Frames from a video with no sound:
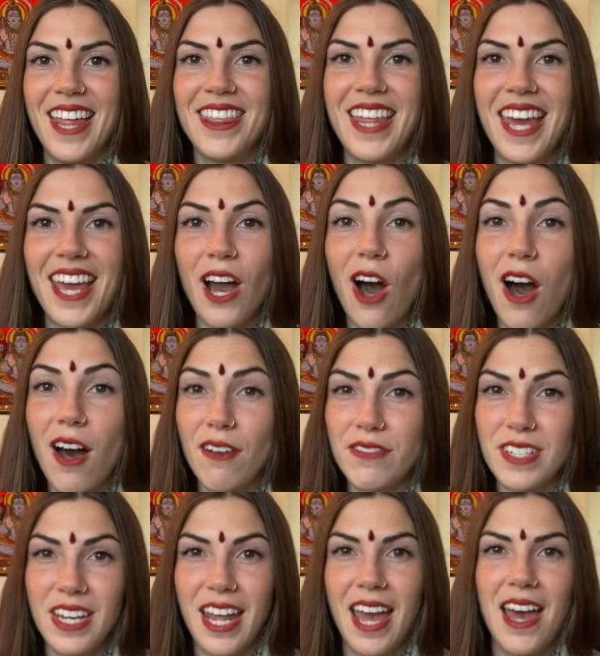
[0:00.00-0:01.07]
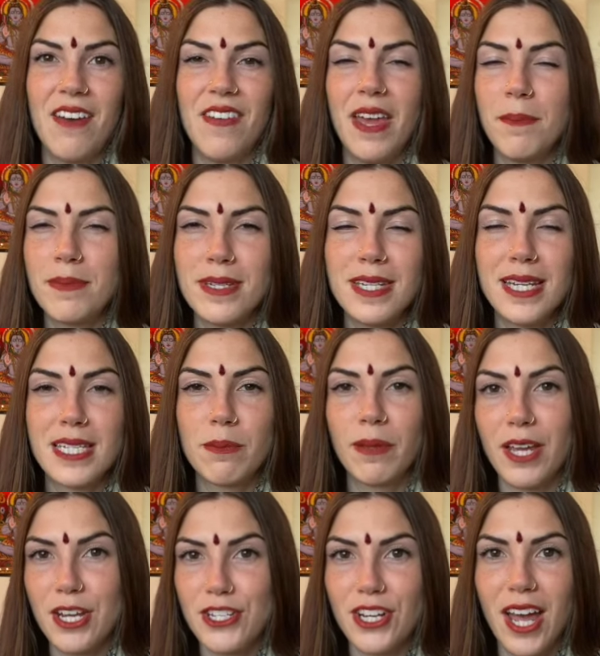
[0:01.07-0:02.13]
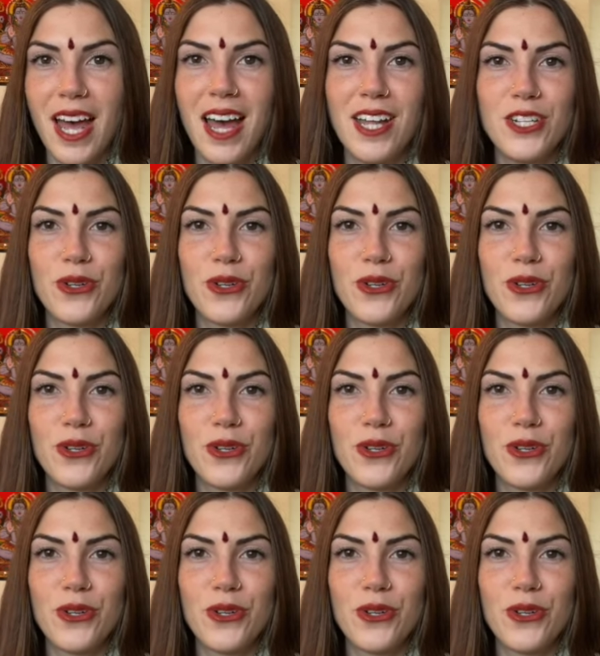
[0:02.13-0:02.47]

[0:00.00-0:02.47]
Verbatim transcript: they often have hip dysplasia,